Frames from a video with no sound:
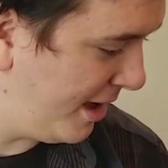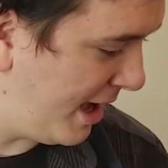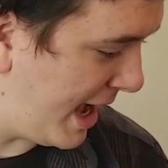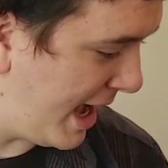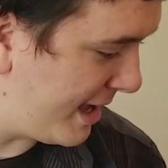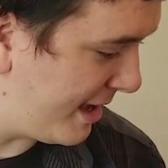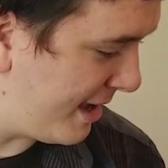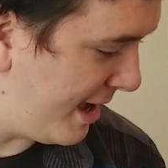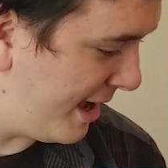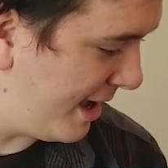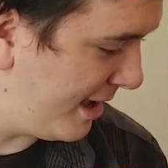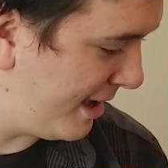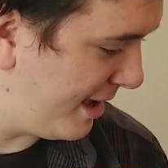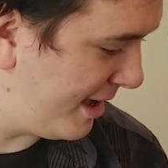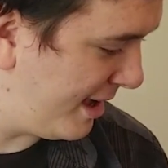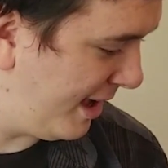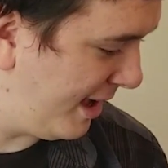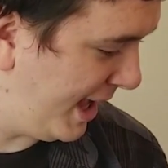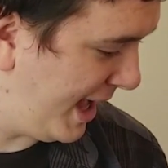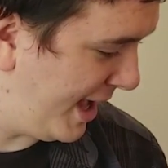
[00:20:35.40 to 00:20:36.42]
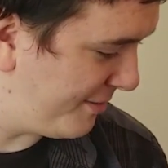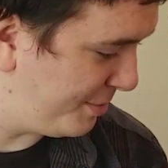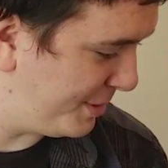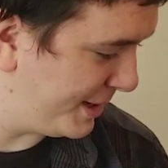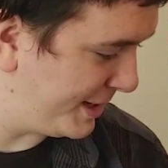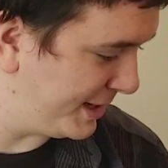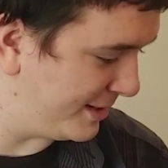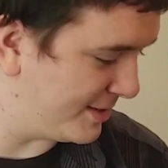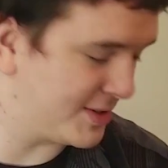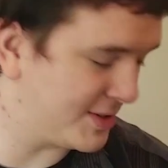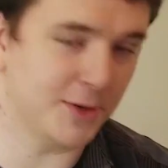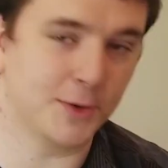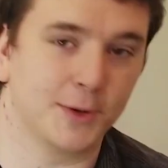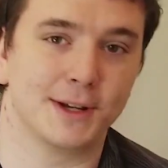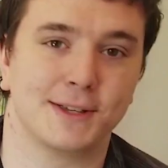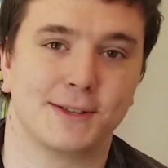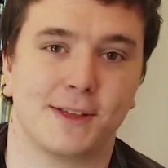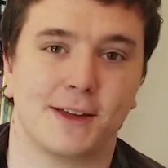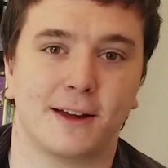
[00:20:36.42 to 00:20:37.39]
I have plenty of
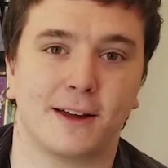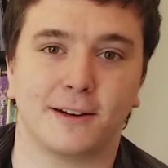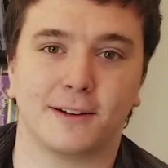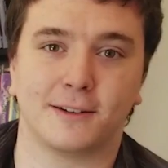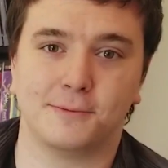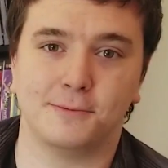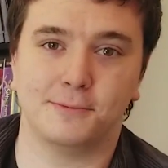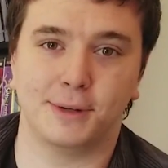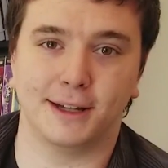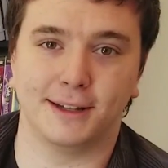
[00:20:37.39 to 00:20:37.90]
stories there,